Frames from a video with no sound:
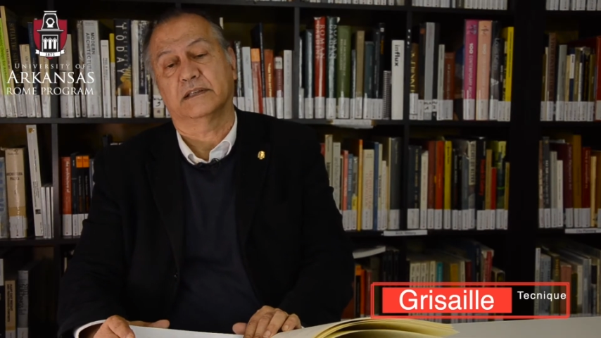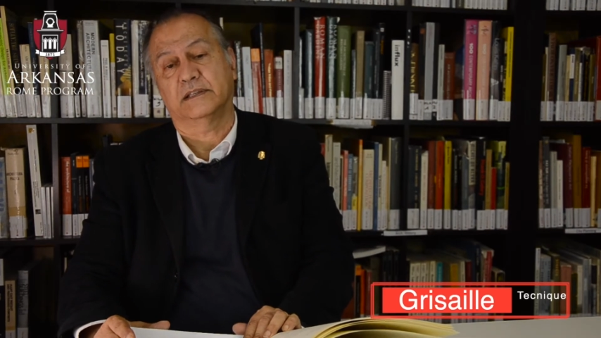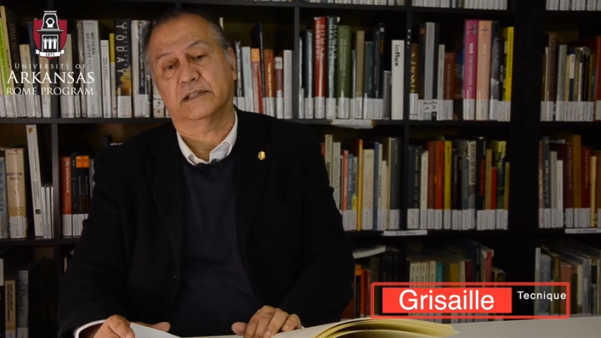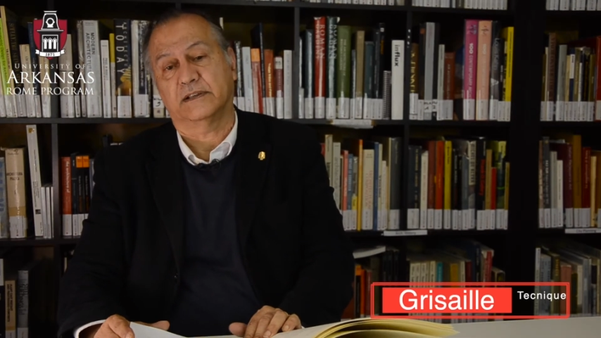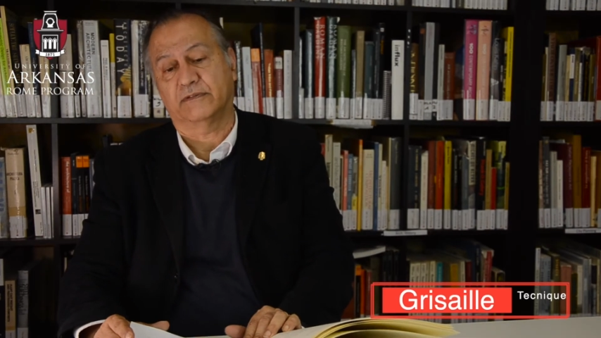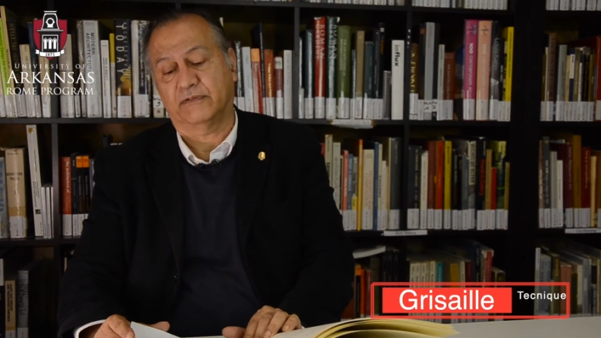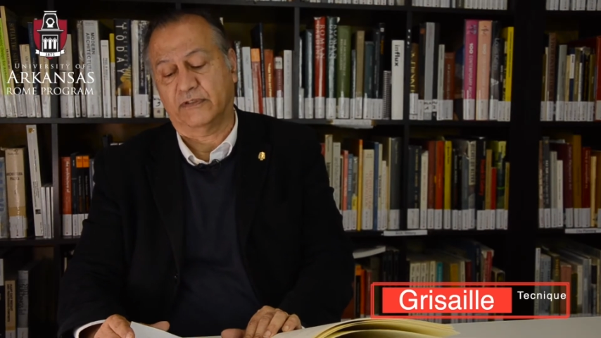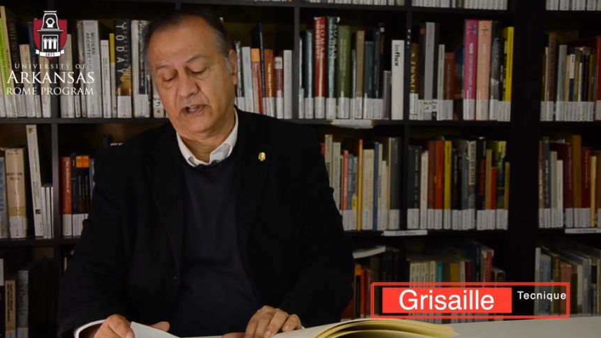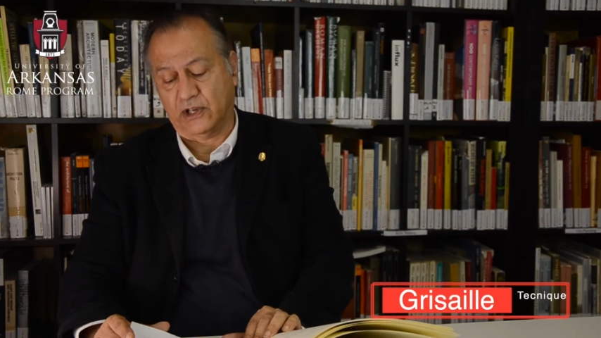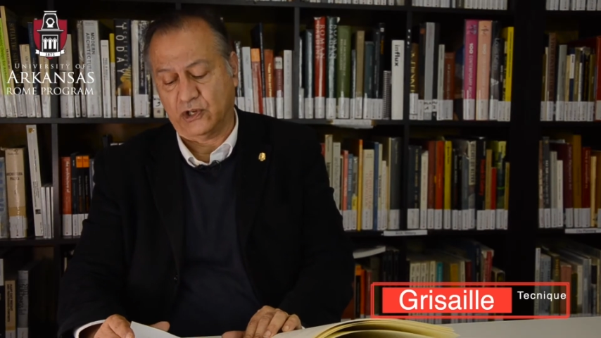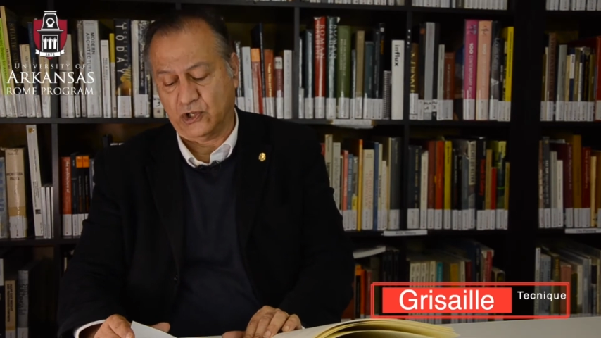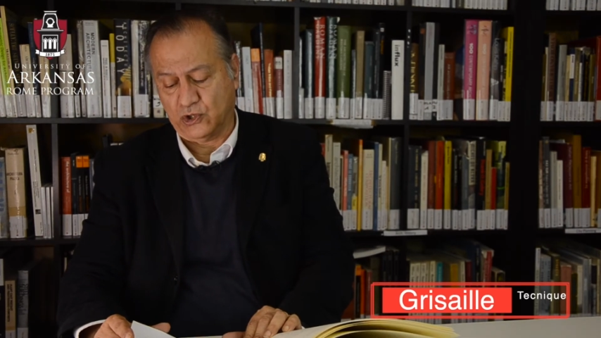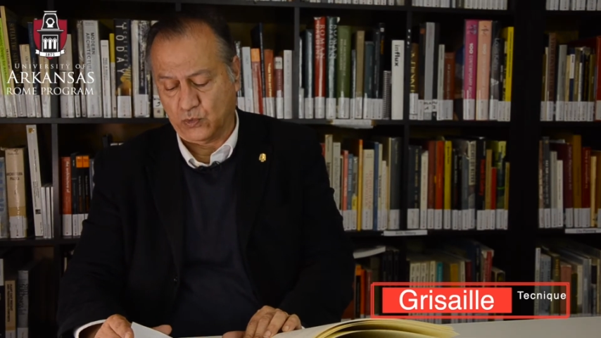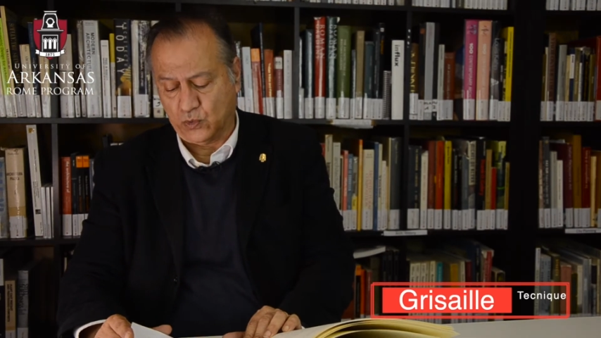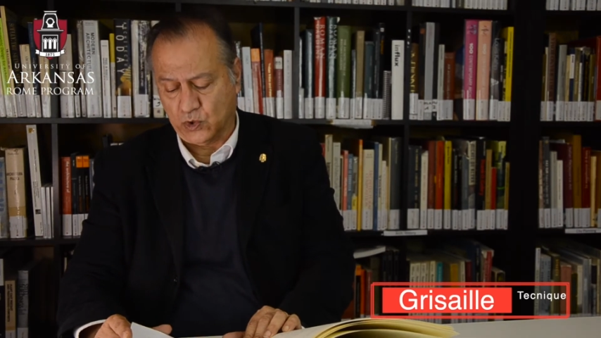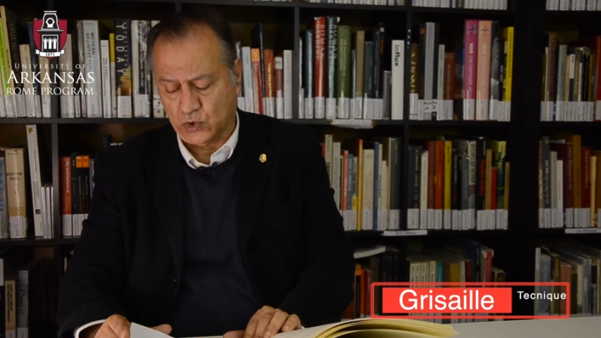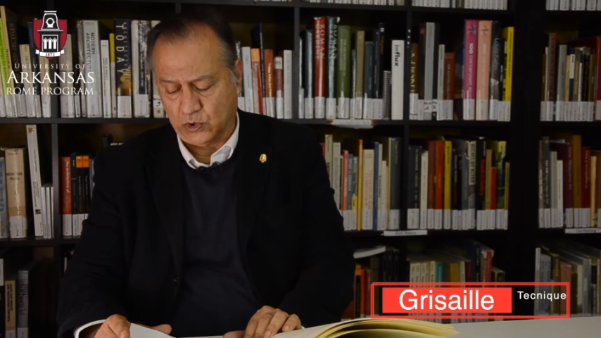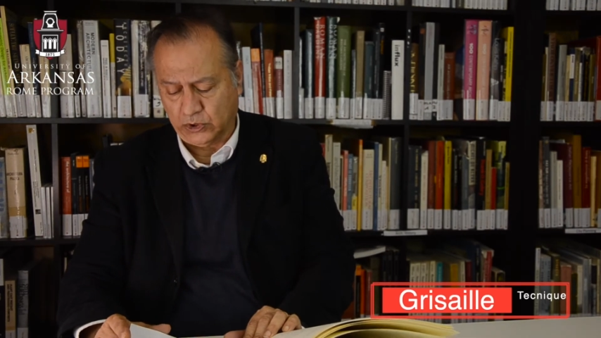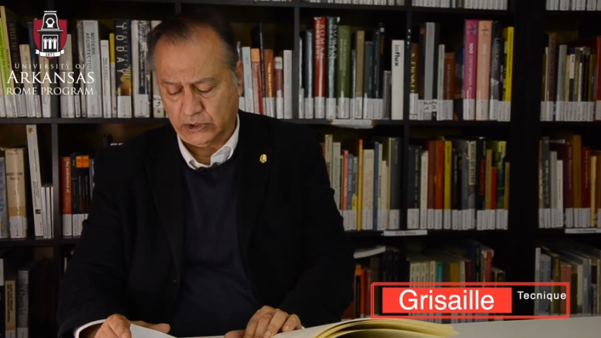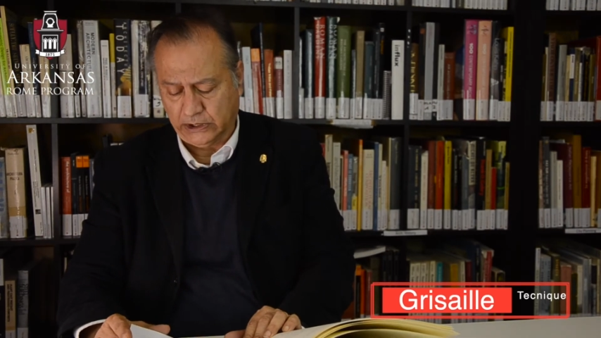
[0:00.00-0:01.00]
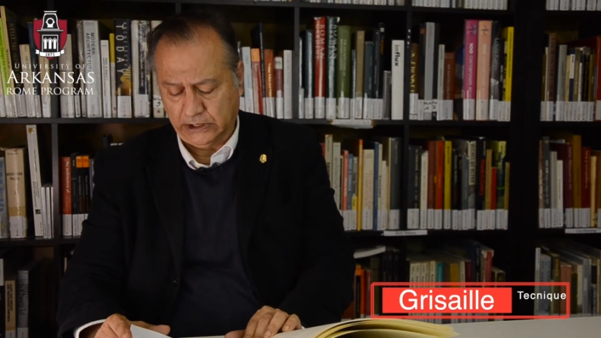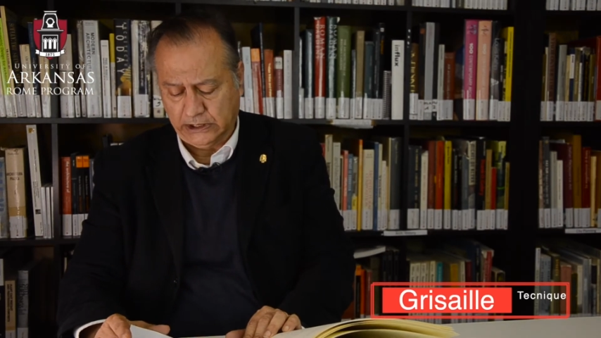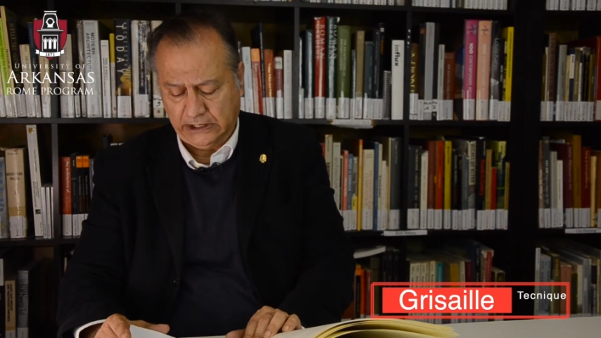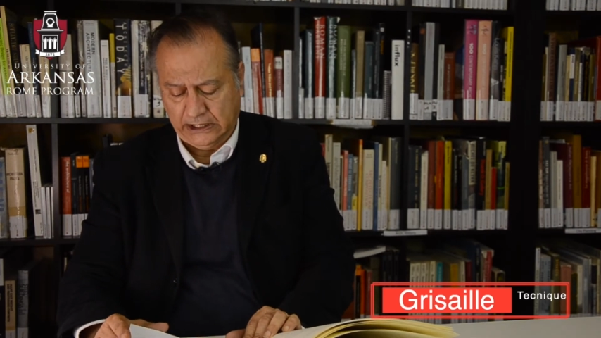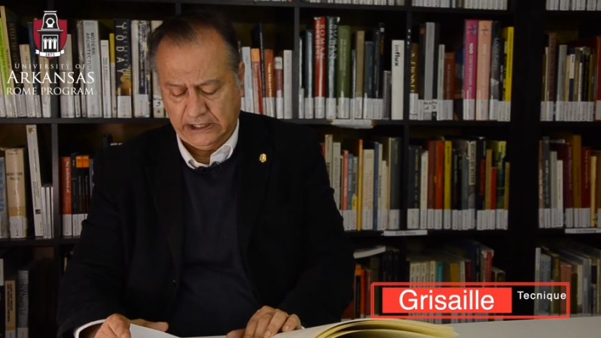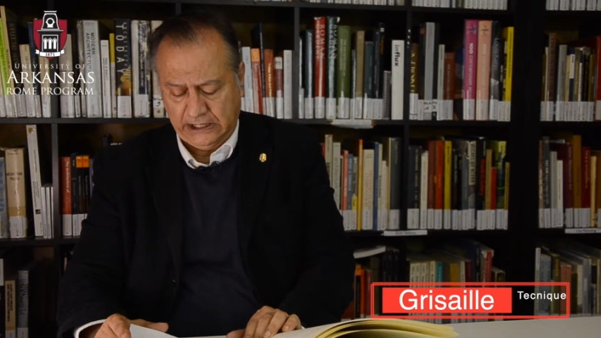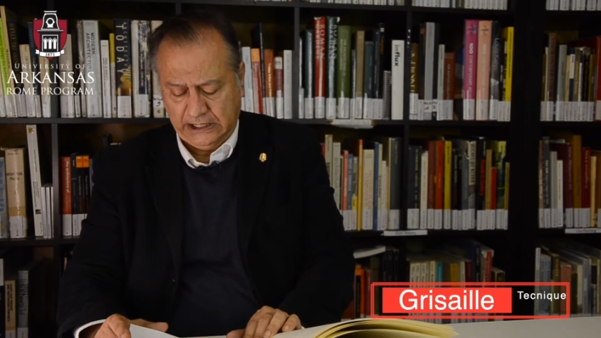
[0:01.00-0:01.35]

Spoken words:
It's a French word.